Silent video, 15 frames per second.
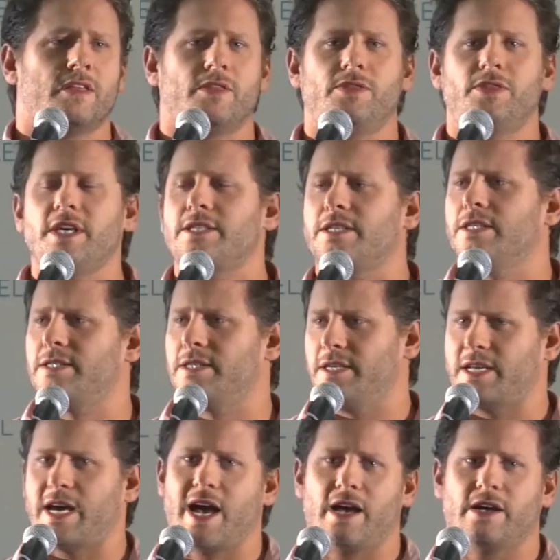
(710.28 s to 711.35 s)
this is the
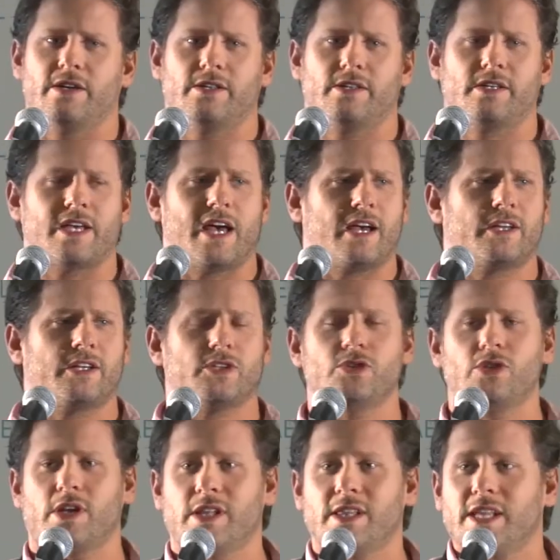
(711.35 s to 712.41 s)
target. The target is
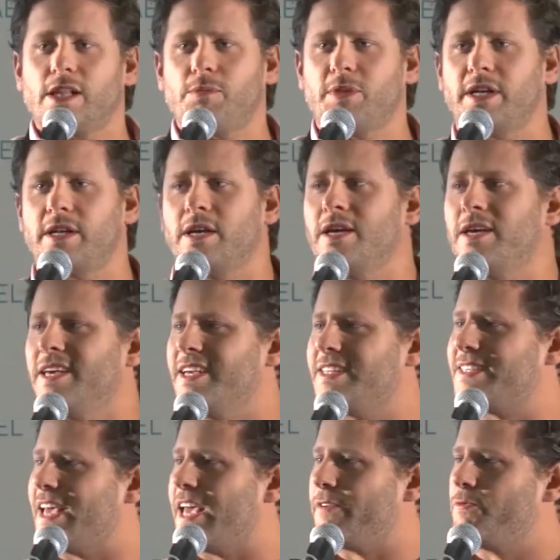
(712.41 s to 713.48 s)
not a little bit,
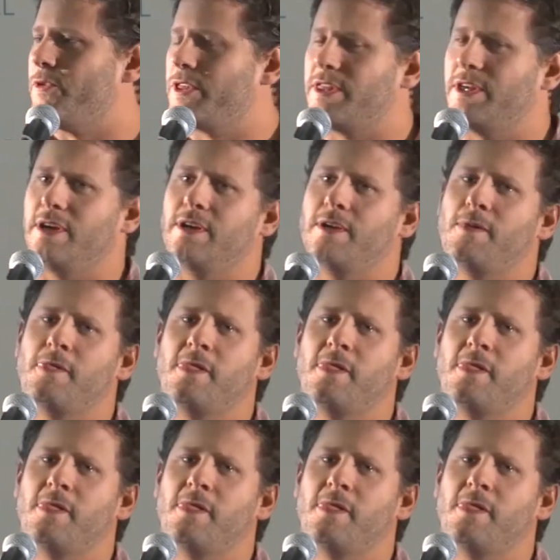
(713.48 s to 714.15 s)
it's everything.